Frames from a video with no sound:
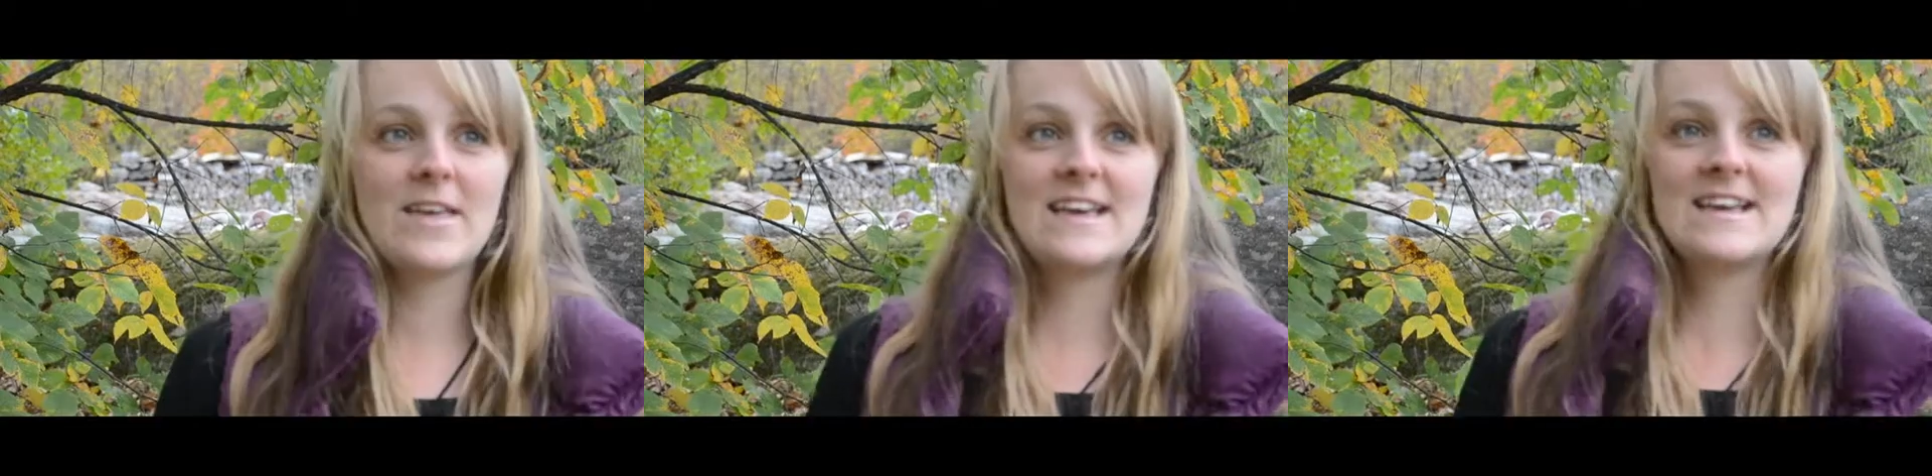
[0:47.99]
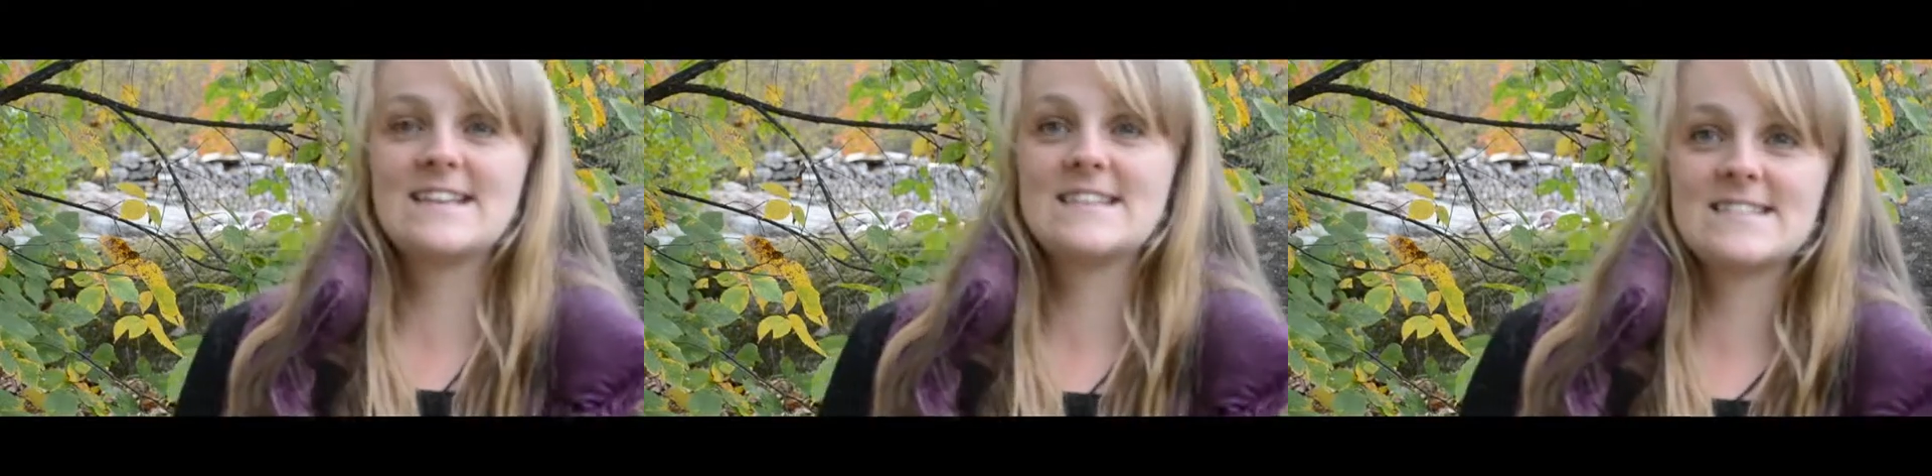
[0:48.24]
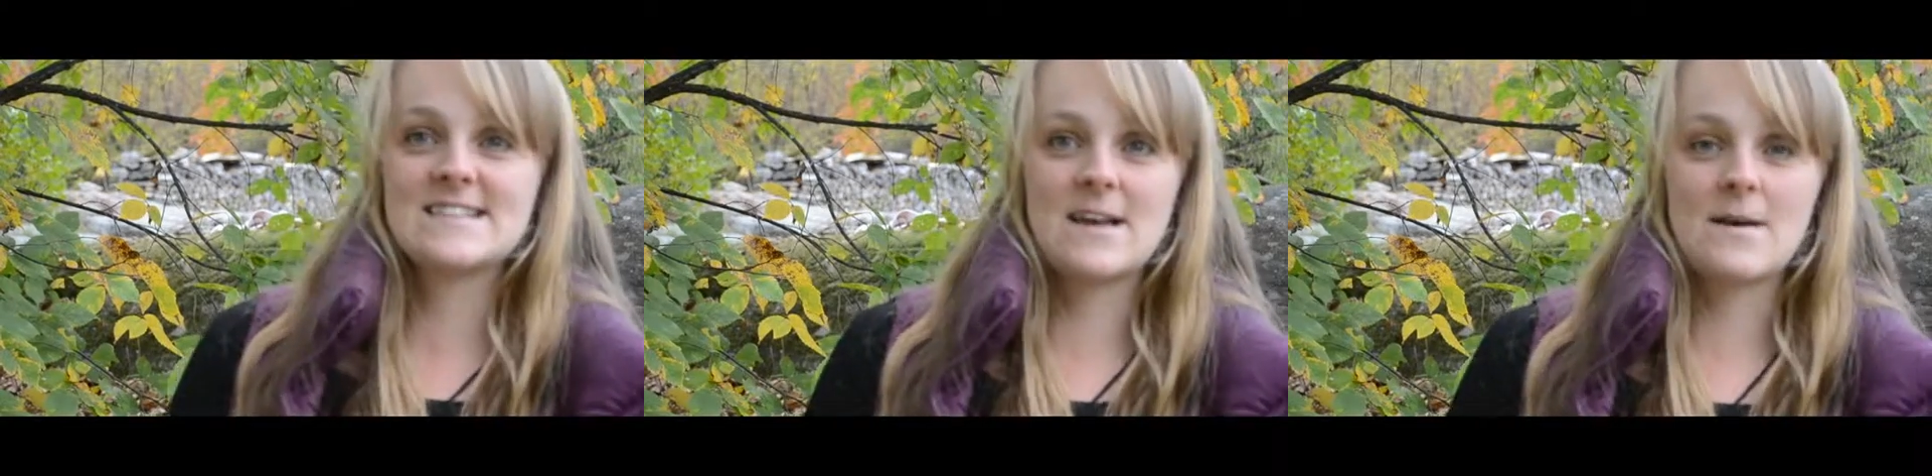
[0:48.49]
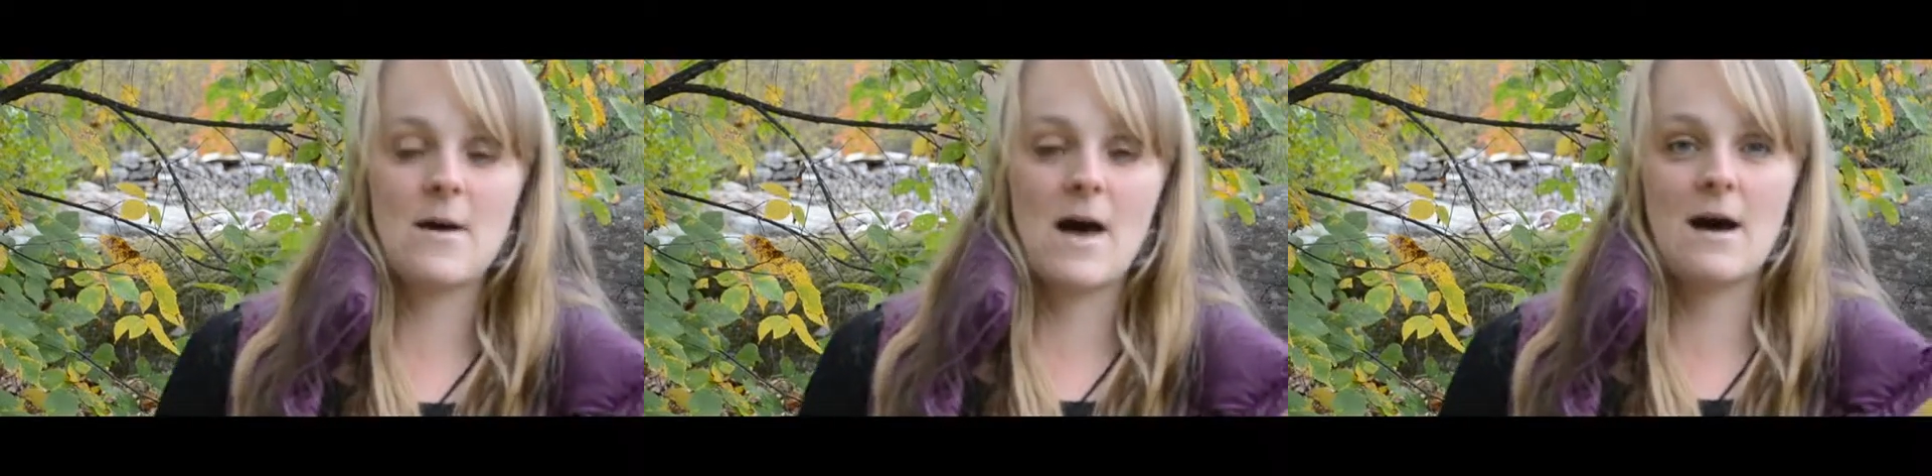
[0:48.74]
is,
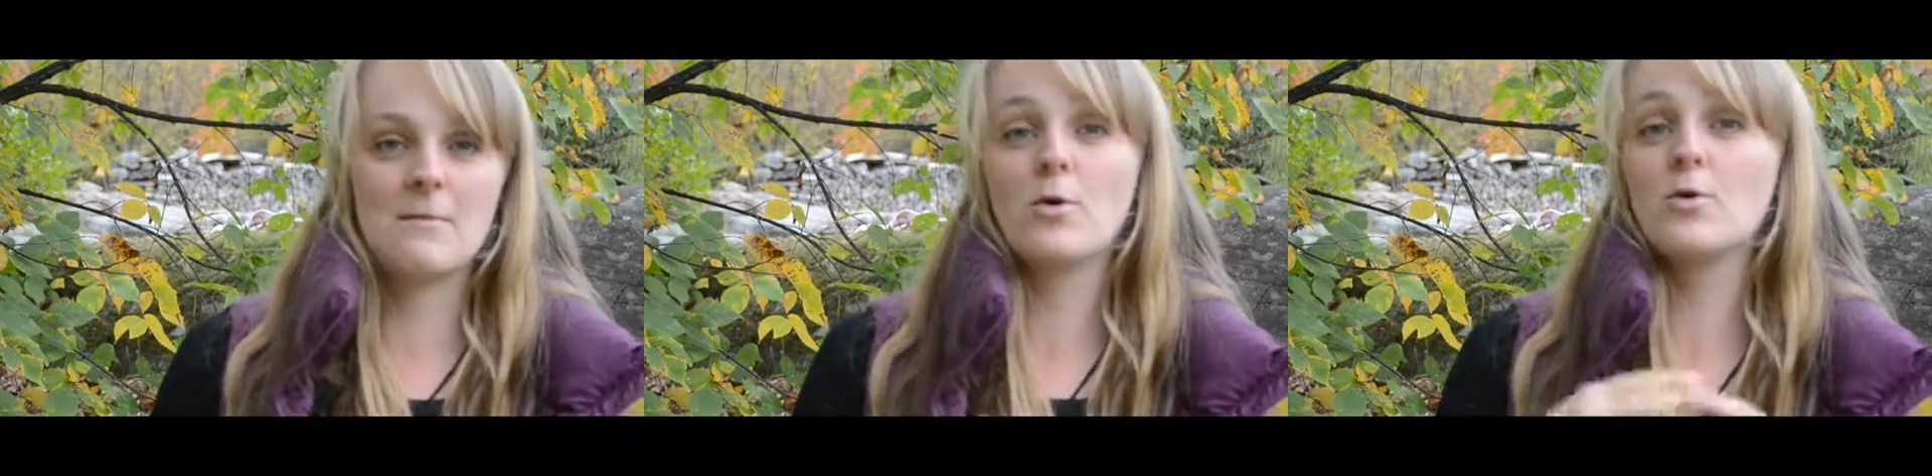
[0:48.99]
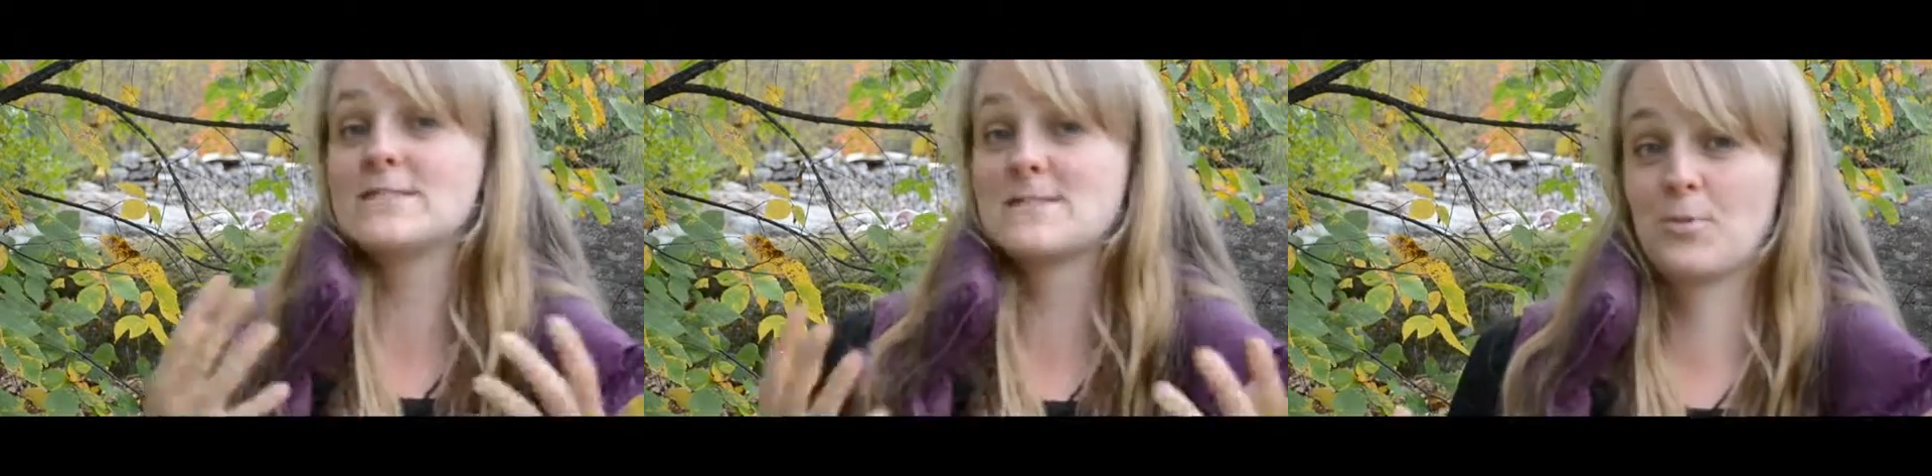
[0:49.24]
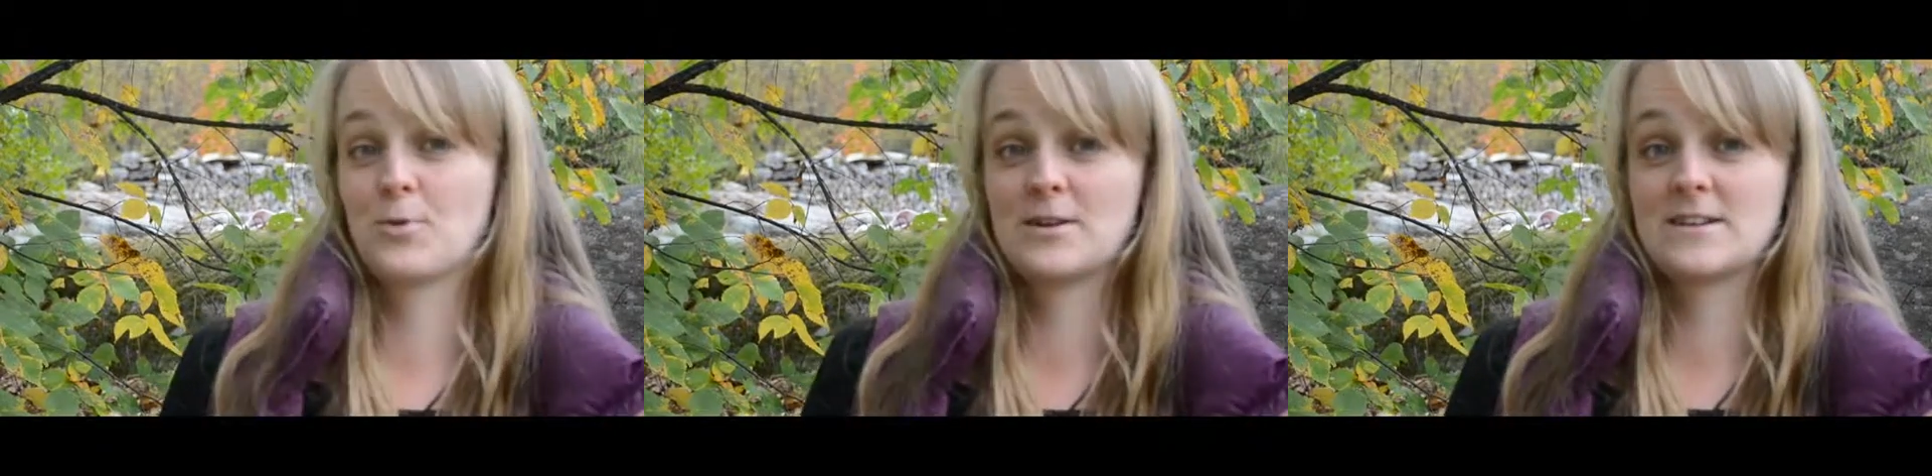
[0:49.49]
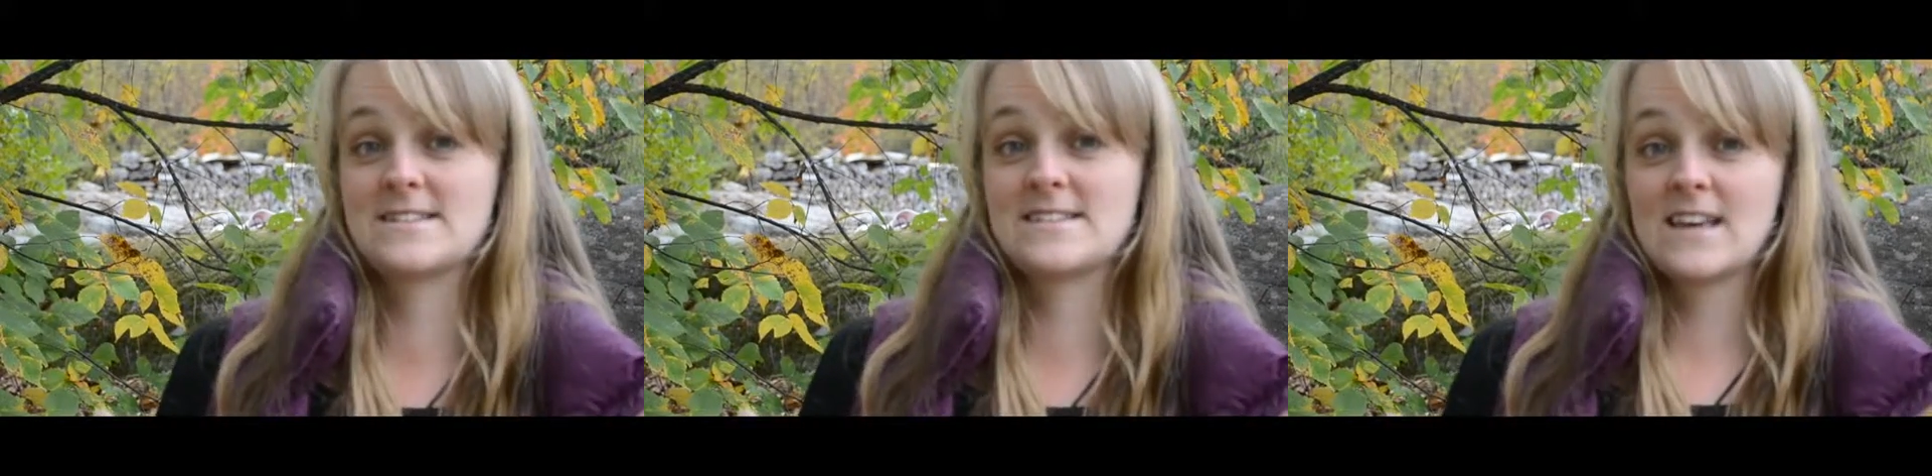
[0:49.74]
uh, mold spores